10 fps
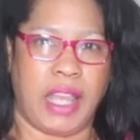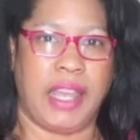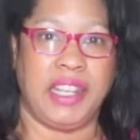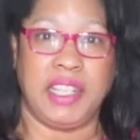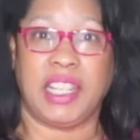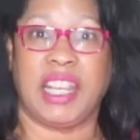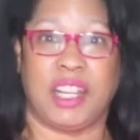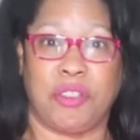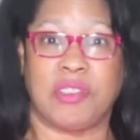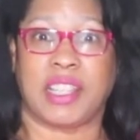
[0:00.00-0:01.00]
need to get a
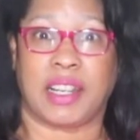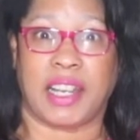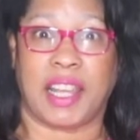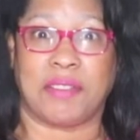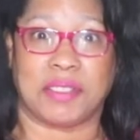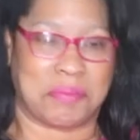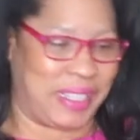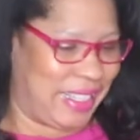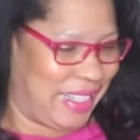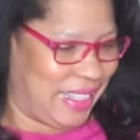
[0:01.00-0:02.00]
new set of knives.
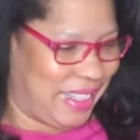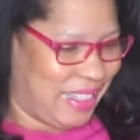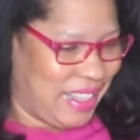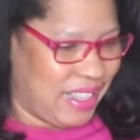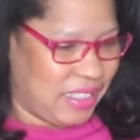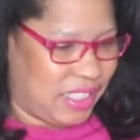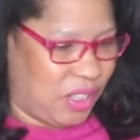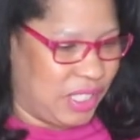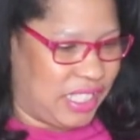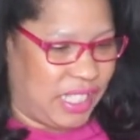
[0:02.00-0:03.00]
So
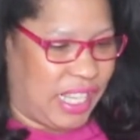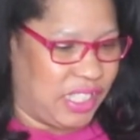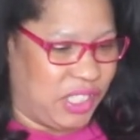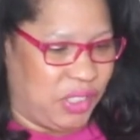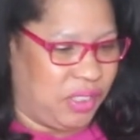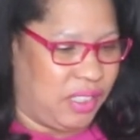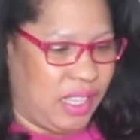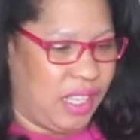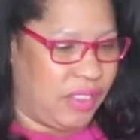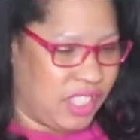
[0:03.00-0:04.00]
until I do,
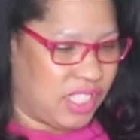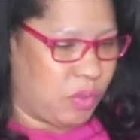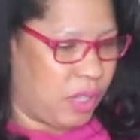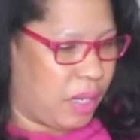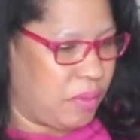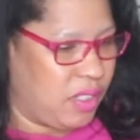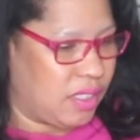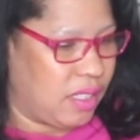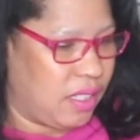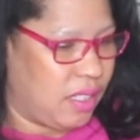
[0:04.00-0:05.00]
this is what I'm using.
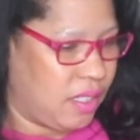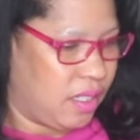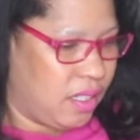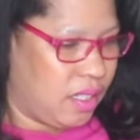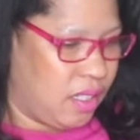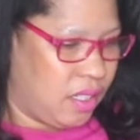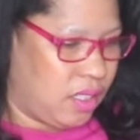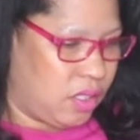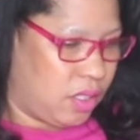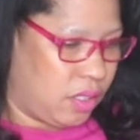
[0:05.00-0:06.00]

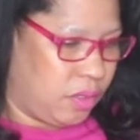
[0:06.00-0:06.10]
So